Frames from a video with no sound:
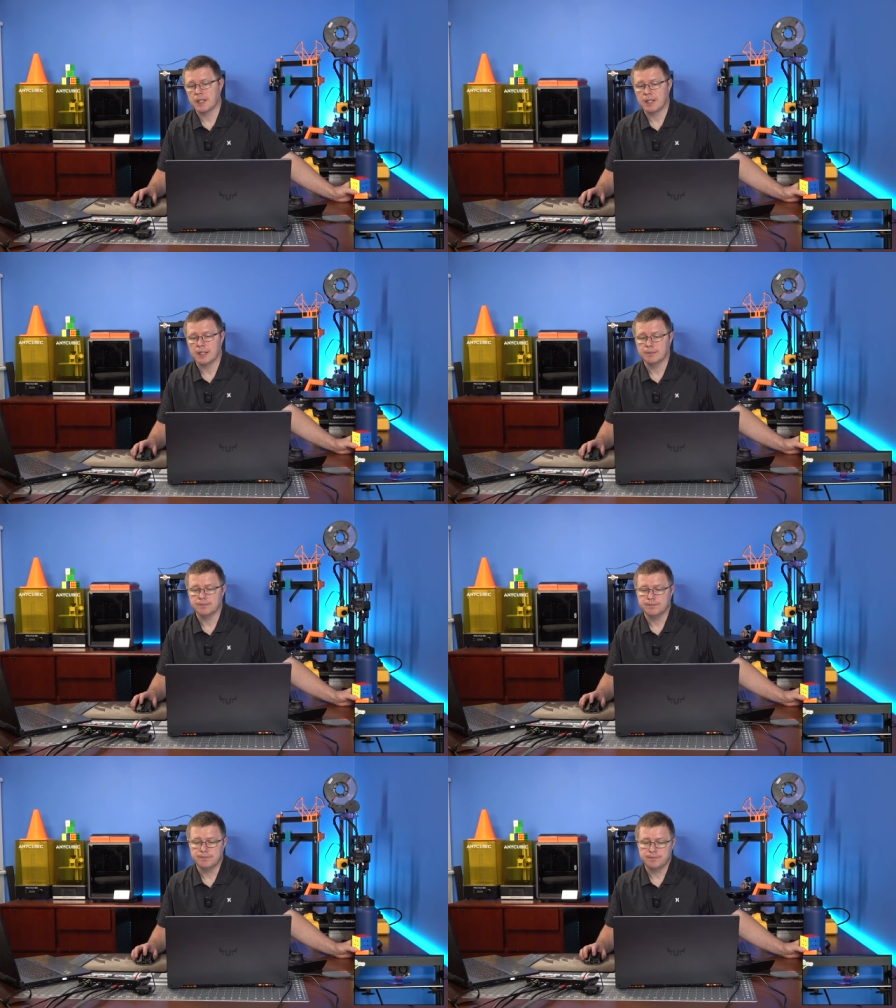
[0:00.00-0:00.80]
Um,
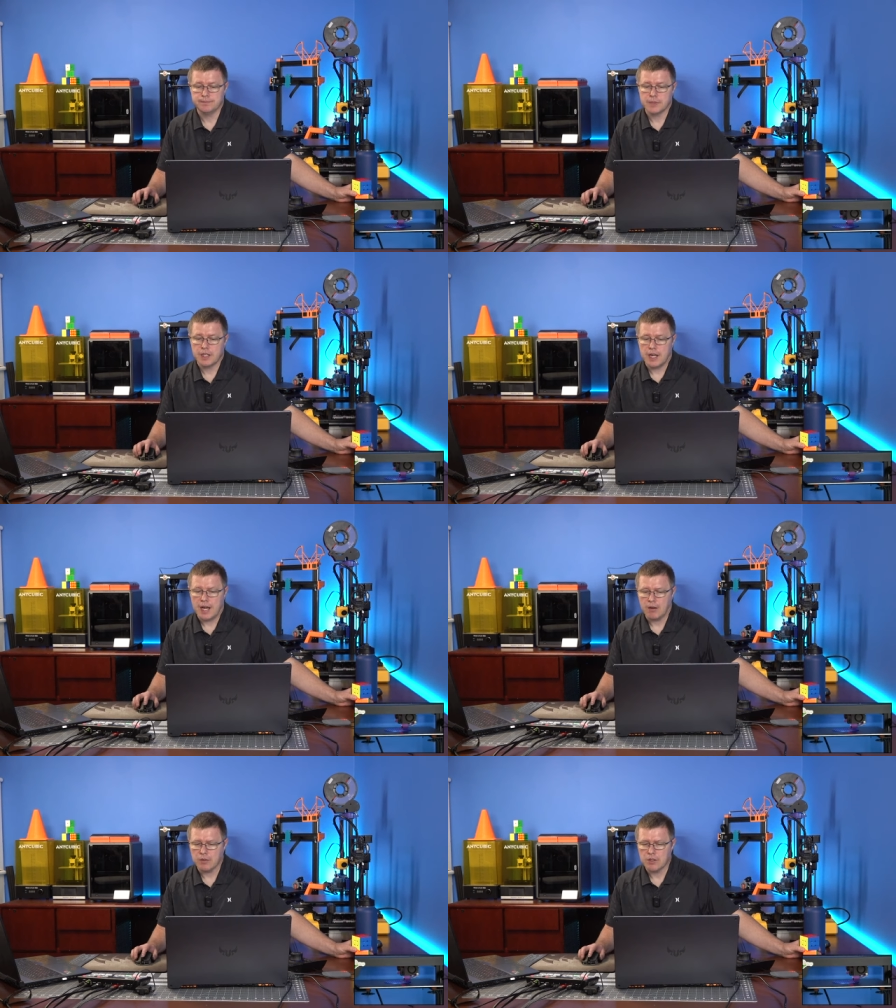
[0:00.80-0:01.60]

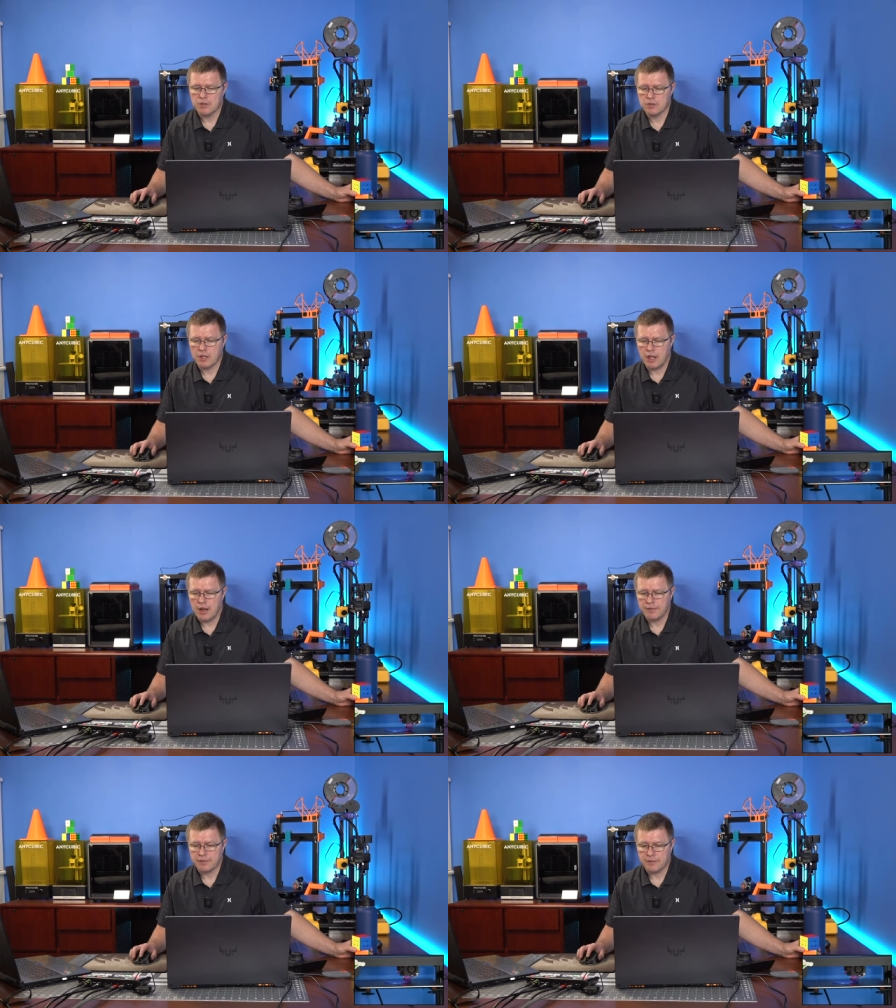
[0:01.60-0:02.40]
I don't use the
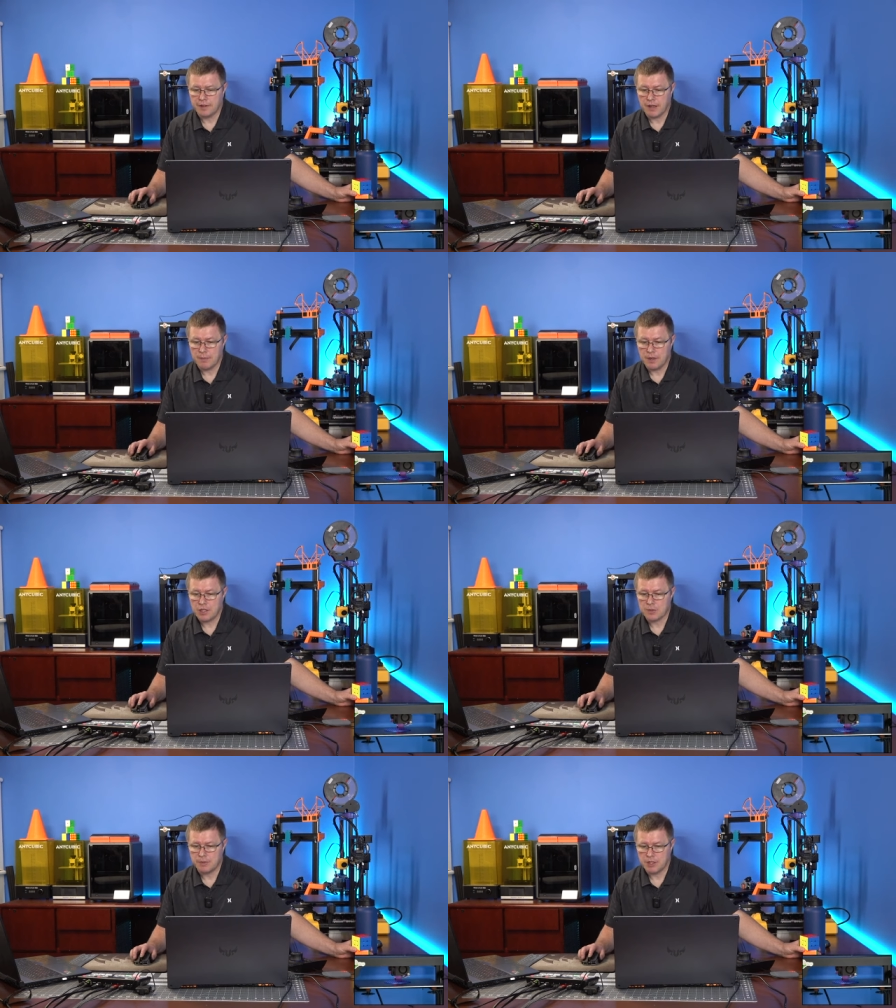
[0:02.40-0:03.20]
loft very
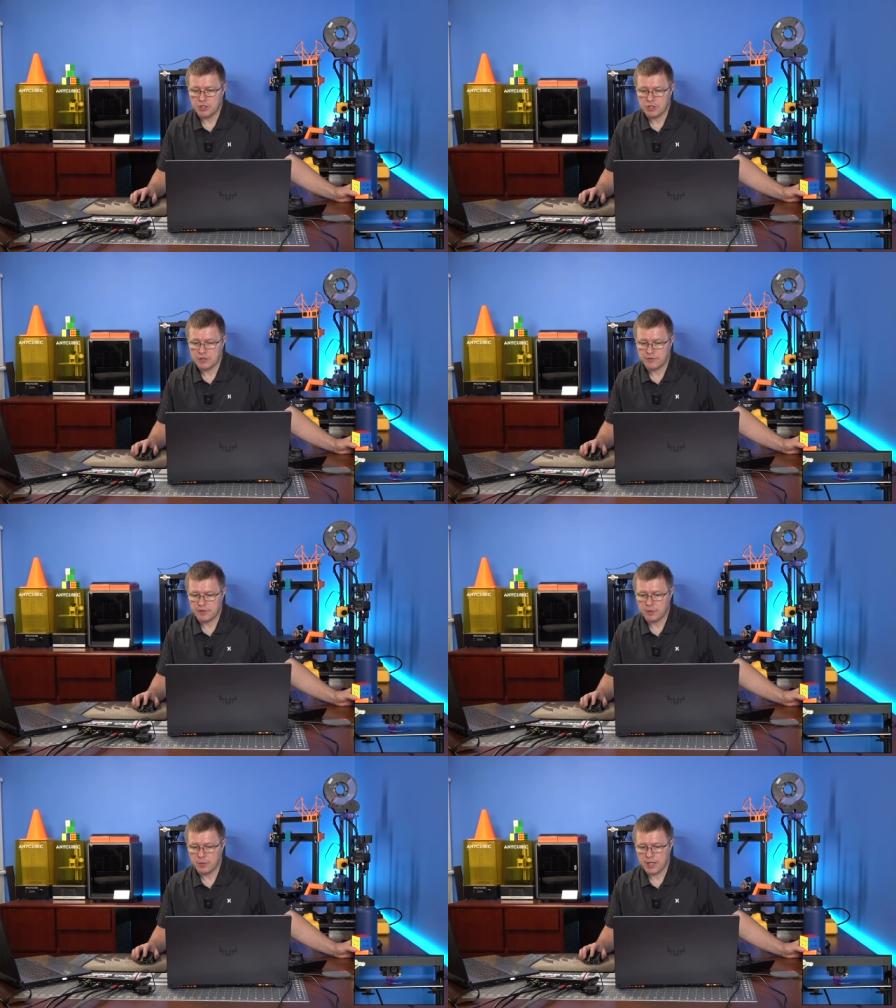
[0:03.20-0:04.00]
much, but just
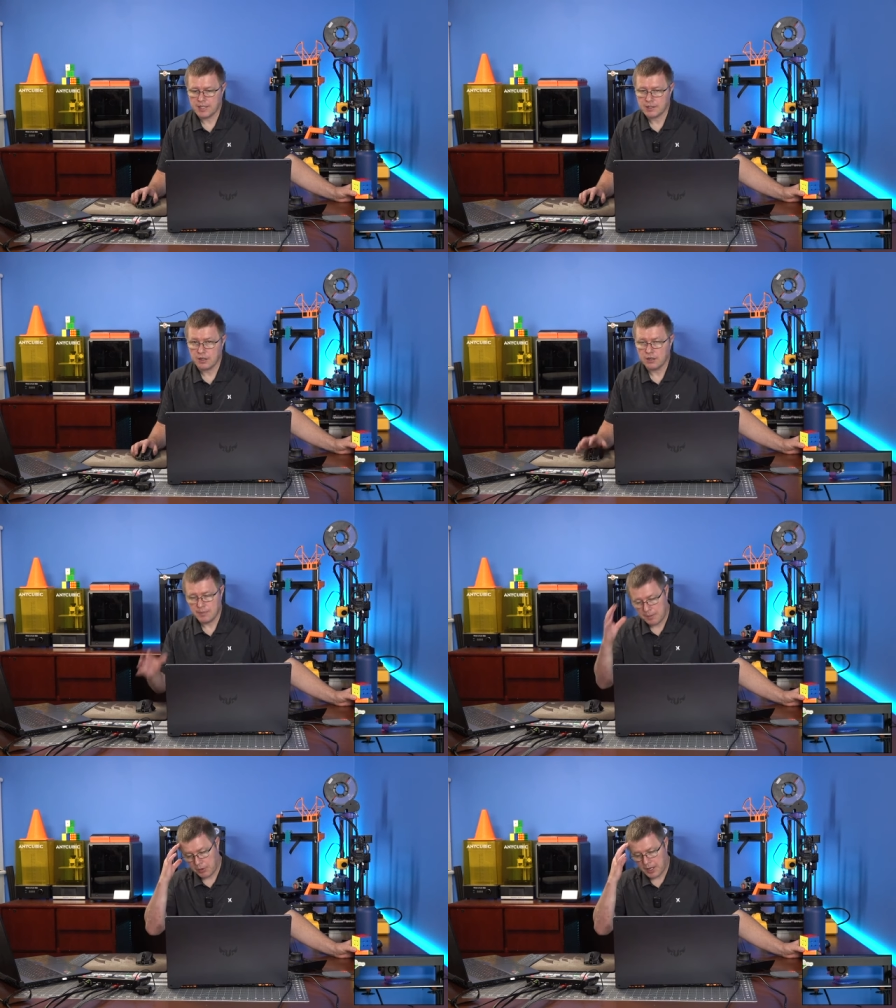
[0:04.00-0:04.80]
for what I saw in
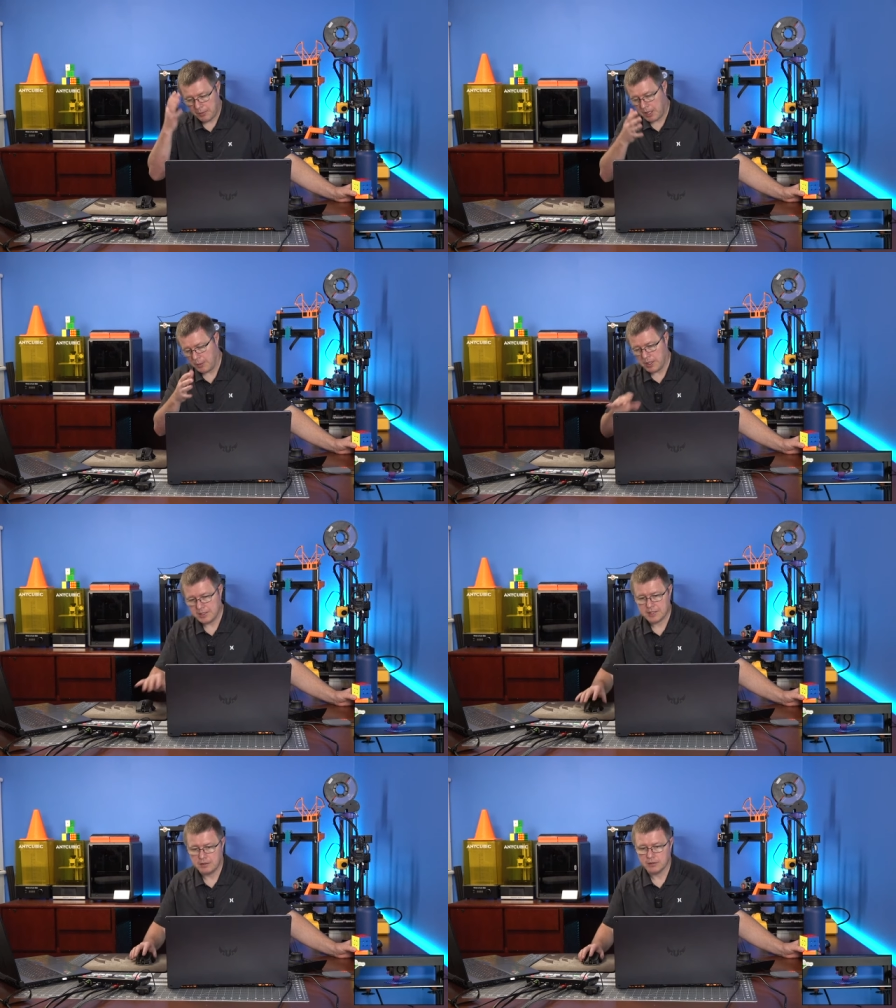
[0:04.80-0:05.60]
my brain, what I wanted
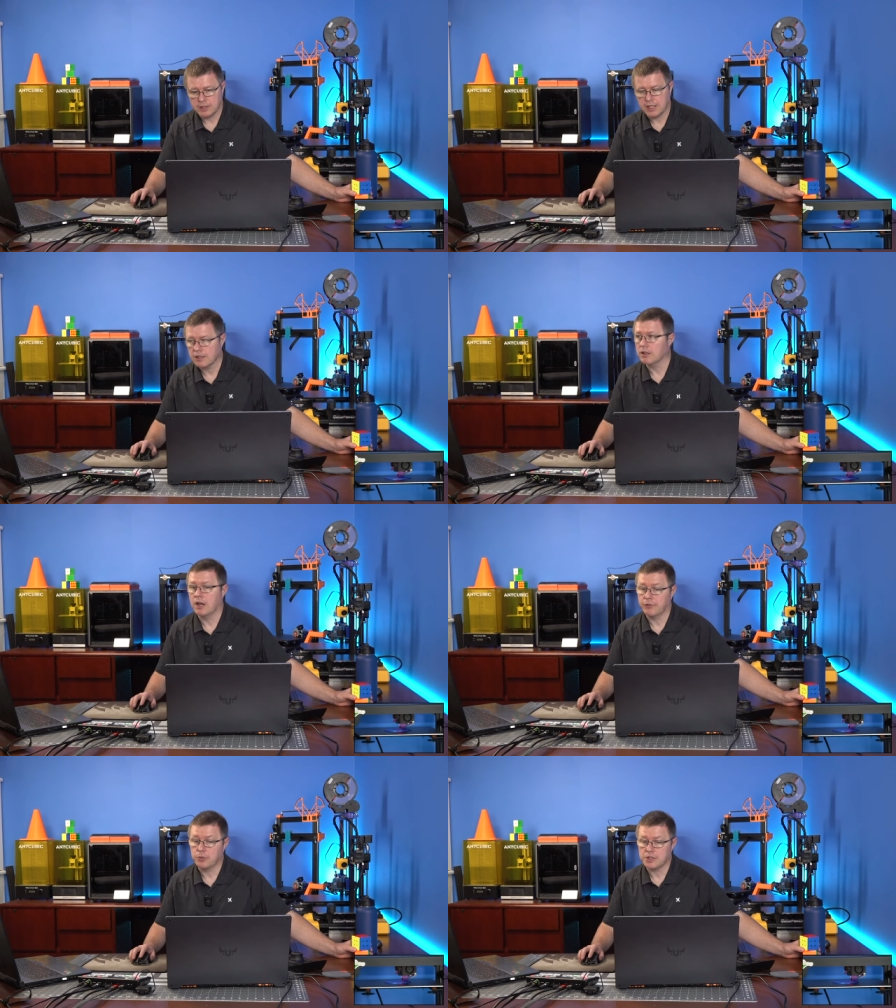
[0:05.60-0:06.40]
this to look like, the
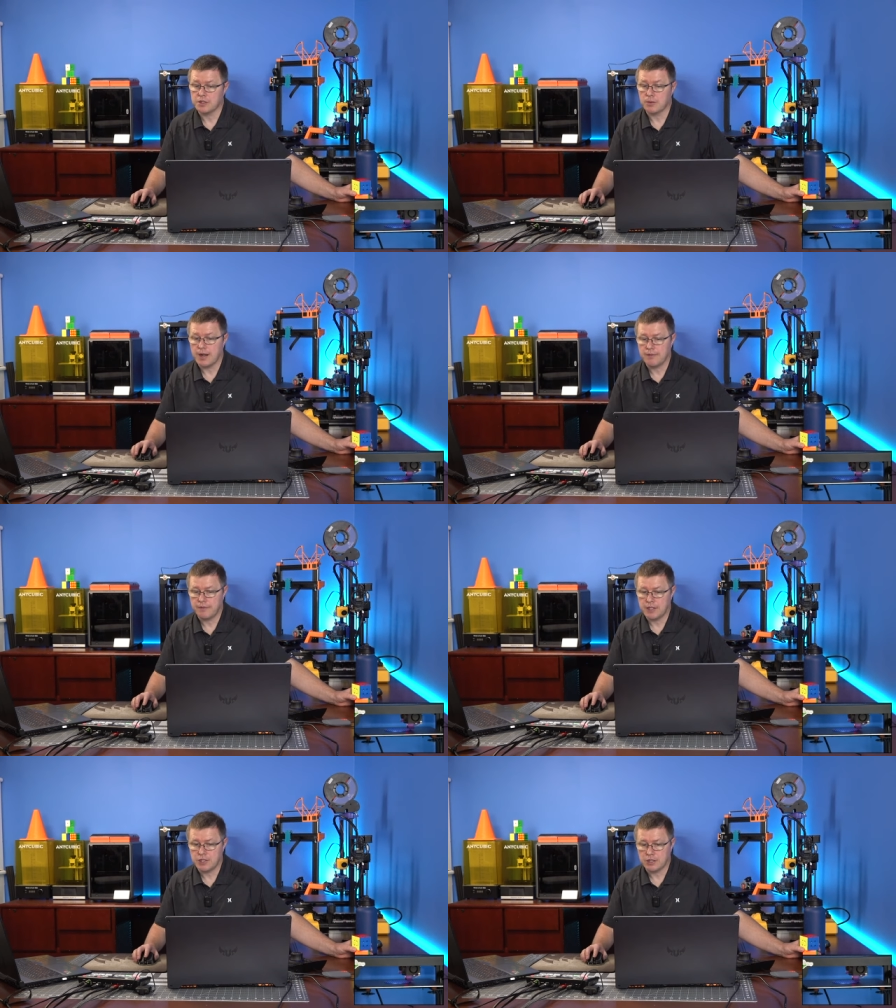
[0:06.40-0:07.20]
loft was the right
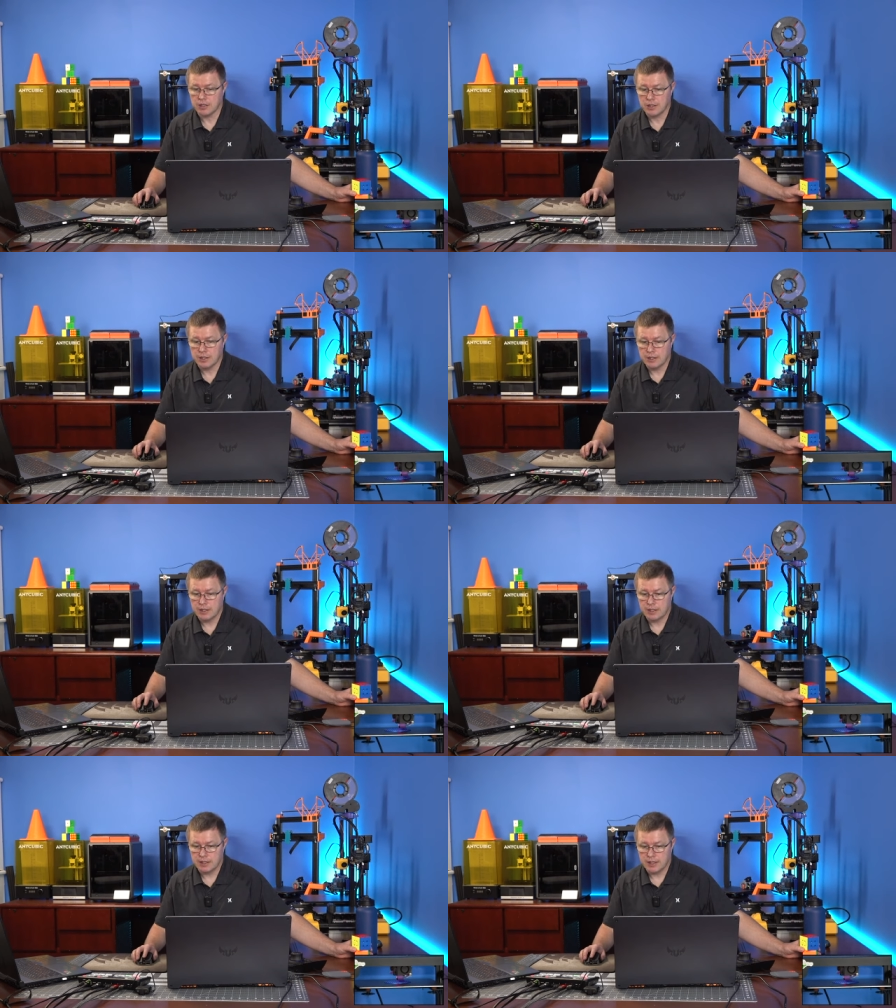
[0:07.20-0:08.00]
feature.
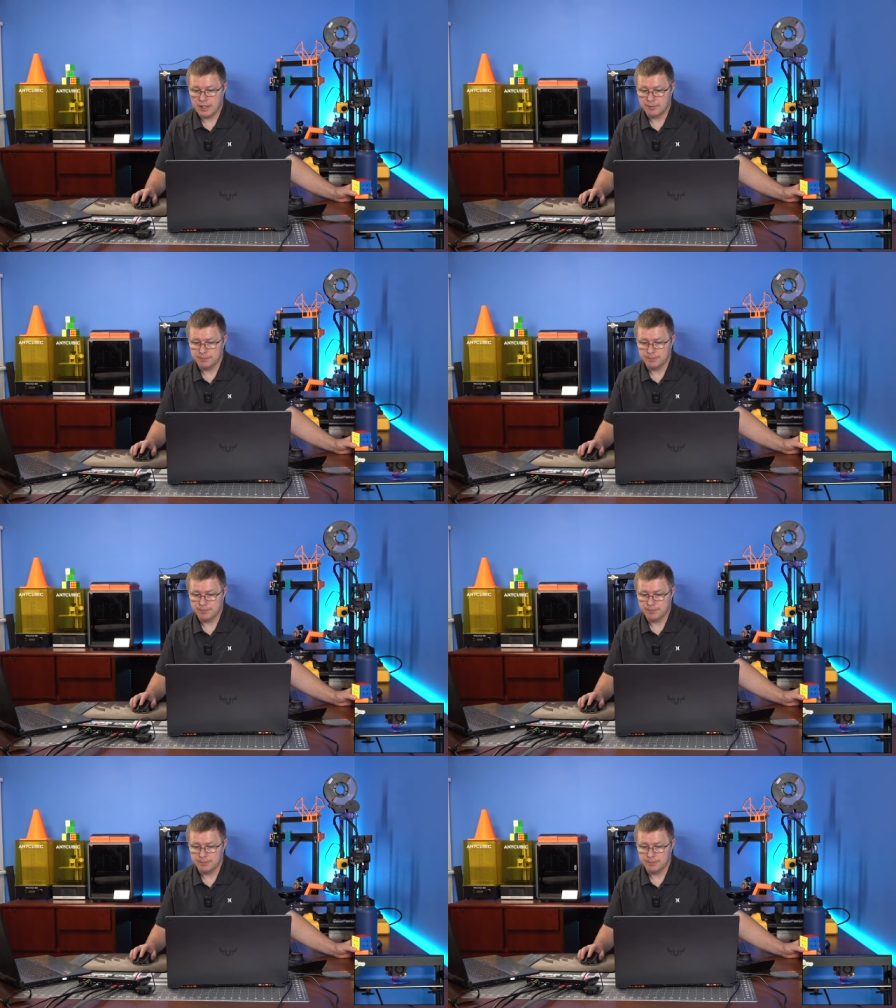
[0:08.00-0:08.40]
Um,